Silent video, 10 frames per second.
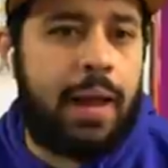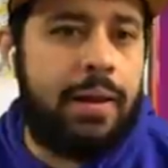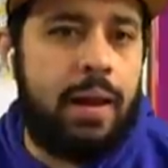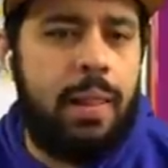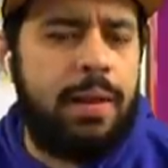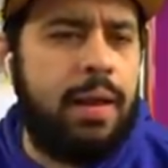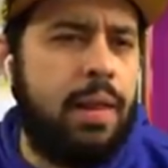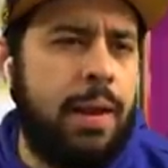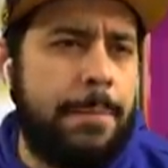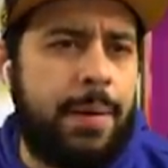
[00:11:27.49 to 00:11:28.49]
And uh, looking
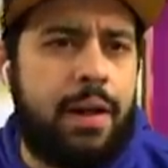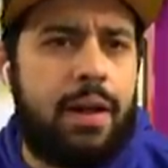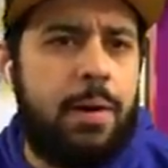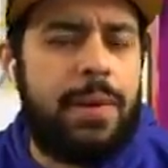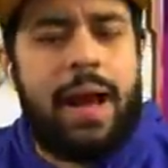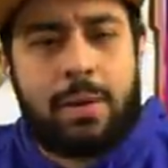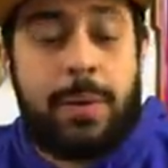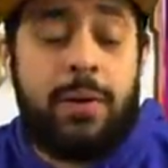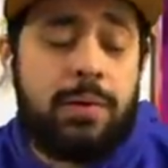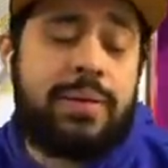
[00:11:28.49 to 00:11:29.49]
looking pretty good. We got
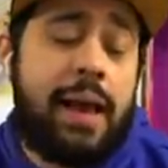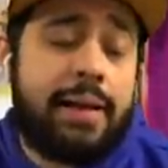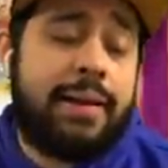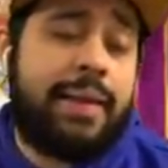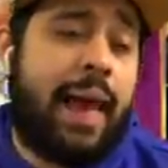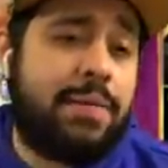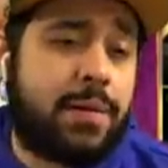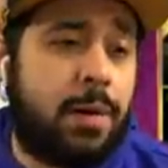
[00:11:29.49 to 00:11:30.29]
we do technically have